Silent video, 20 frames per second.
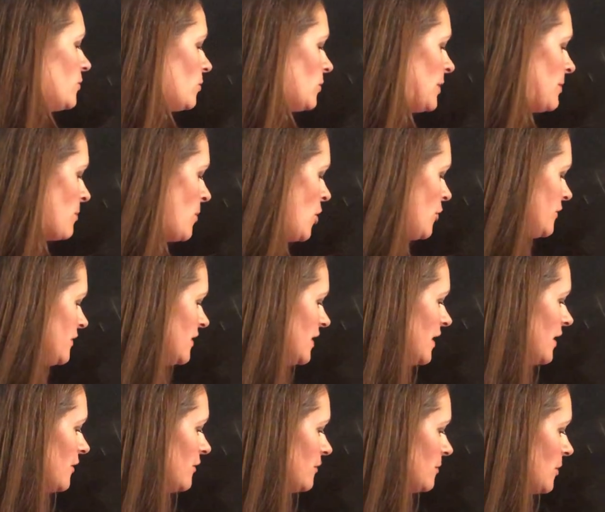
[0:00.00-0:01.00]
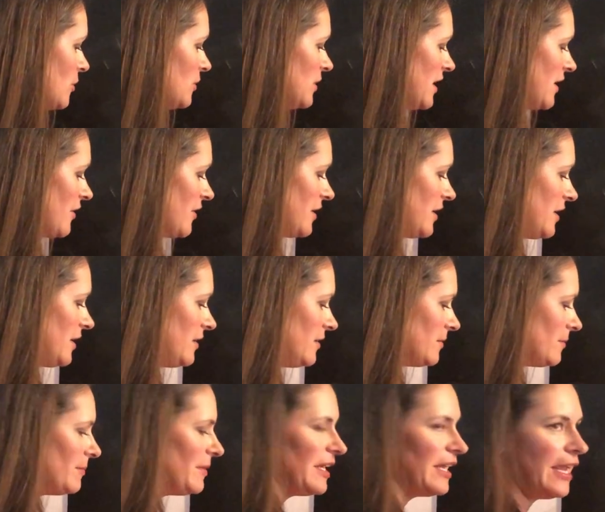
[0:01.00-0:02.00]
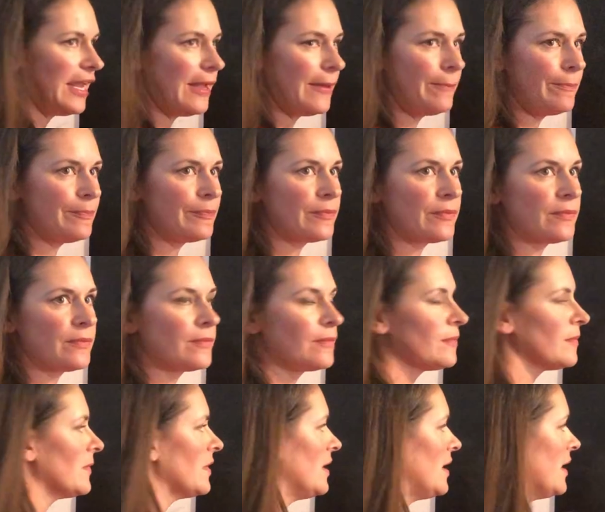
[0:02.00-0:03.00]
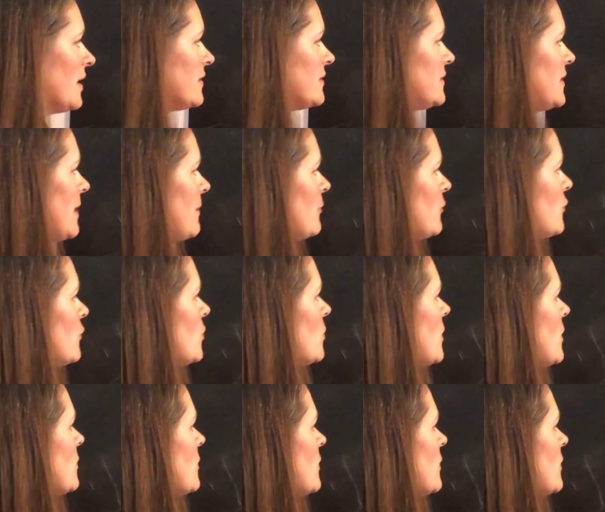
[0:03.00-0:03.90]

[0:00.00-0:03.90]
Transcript: we mostly use molarity, big M, except for when